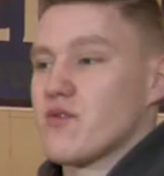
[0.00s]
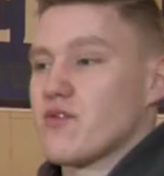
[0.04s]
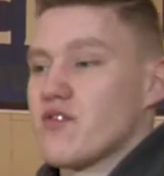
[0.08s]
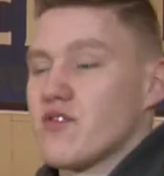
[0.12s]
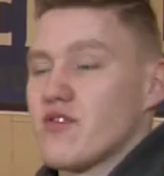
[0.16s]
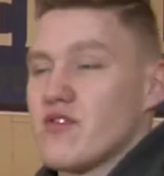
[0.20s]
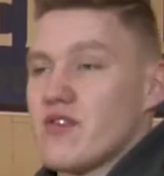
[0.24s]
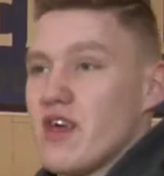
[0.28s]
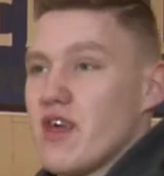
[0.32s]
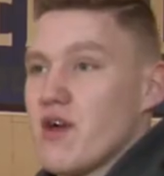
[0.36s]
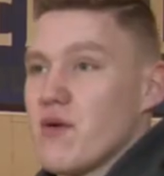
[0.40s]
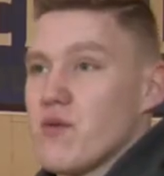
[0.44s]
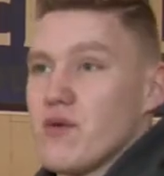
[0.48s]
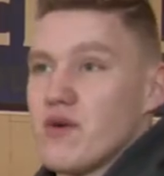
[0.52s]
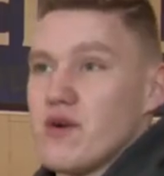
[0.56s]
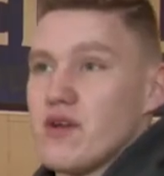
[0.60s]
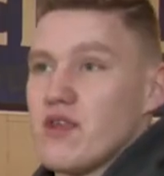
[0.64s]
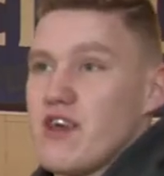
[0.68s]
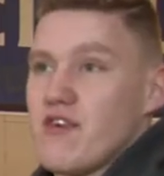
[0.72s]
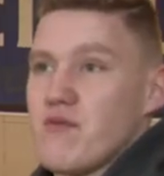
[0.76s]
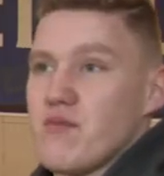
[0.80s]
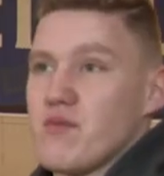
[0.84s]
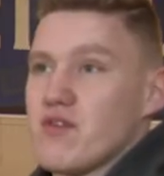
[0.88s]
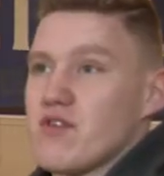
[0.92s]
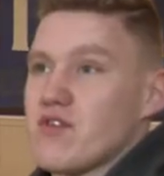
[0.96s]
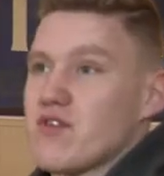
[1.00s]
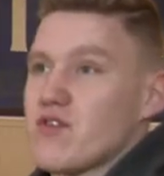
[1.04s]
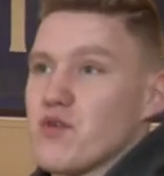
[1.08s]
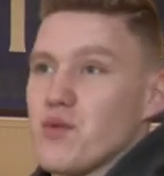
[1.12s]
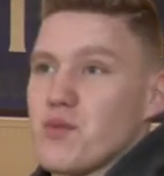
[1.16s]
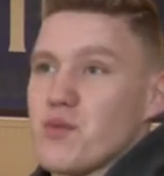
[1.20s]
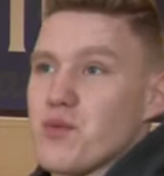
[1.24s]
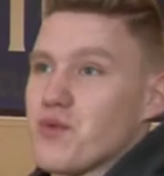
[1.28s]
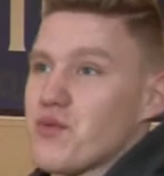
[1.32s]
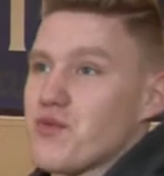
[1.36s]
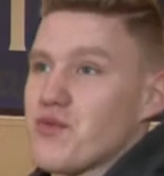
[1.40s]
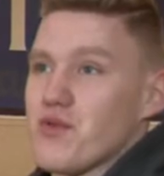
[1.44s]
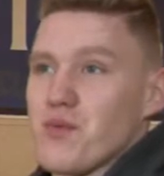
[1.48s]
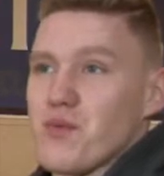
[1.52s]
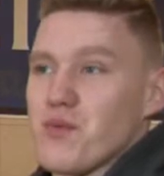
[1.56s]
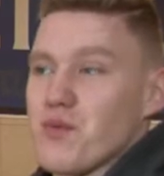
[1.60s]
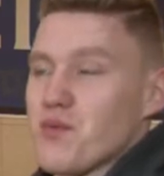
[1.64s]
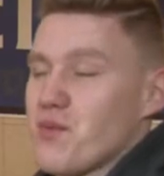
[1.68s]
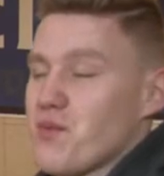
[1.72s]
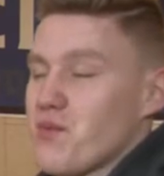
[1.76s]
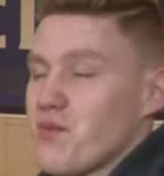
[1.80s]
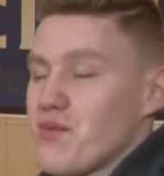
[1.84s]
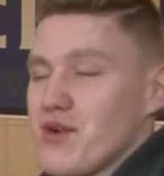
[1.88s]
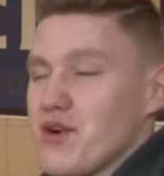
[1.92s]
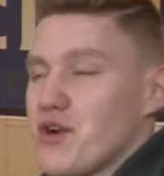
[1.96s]
Since day one, they've been super, super
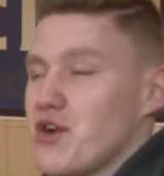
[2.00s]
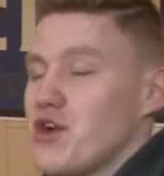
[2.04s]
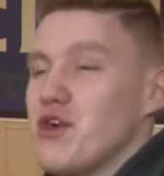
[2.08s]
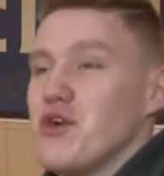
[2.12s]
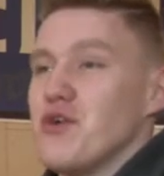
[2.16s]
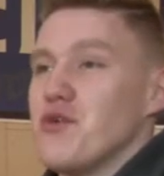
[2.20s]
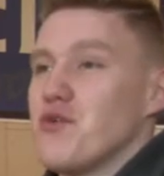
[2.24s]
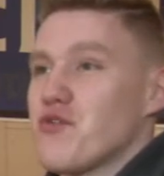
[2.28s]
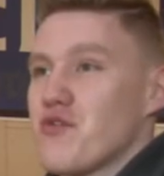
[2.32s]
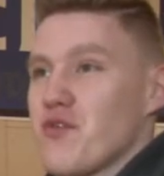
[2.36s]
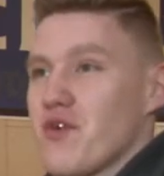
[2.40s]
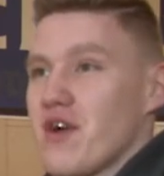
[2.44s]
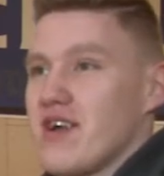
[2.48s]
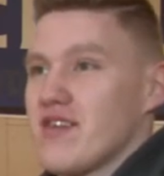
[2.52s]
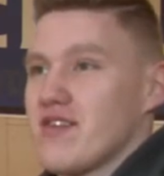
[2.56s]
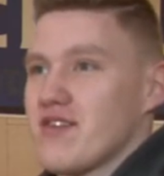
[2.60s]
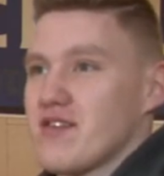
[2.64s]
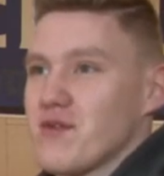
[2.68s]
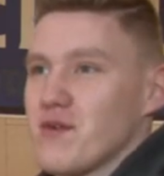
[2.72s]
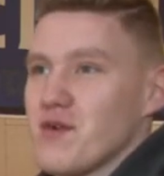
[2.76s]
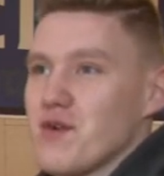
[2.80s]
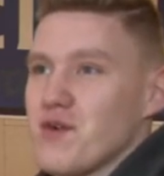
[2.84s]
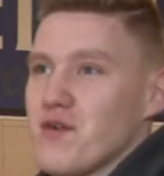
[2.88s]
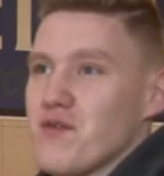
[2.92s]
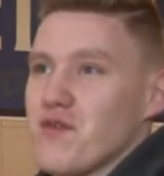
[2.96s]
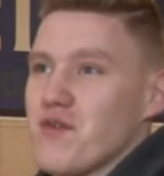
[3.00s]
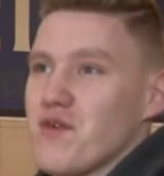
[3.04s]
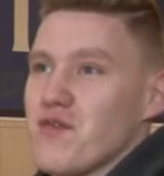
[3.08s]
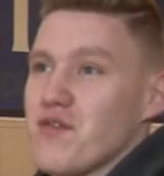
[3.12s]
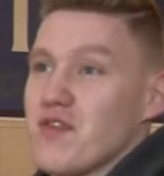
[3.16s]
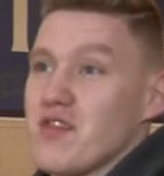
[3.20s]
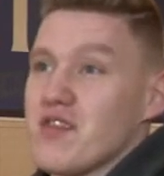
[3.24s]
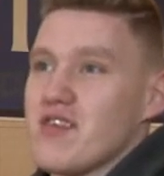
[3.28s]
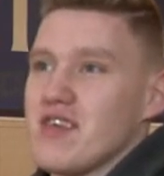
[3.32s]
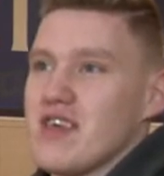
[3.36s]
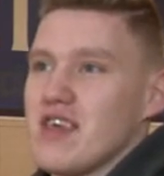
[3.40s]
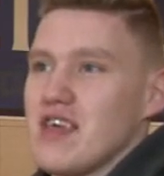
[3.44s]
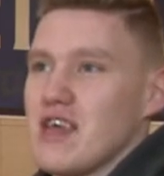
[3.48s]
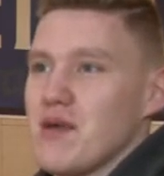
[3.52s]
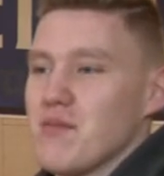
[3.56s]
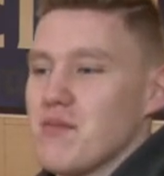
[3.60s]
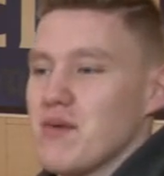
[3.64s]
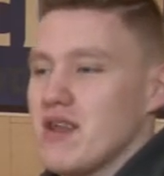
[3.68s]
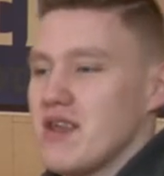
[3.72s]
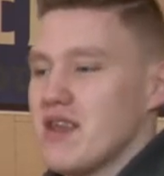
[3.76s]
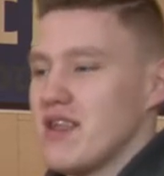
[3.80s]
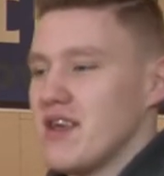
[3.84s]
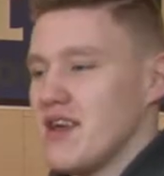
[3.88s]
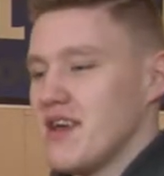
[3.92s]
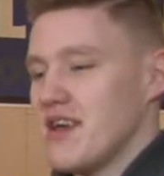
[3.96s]
you know, huge fans of, of the team,
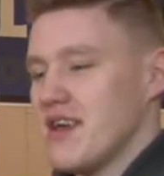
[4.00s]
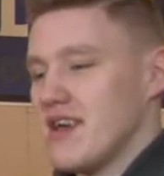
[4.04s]
and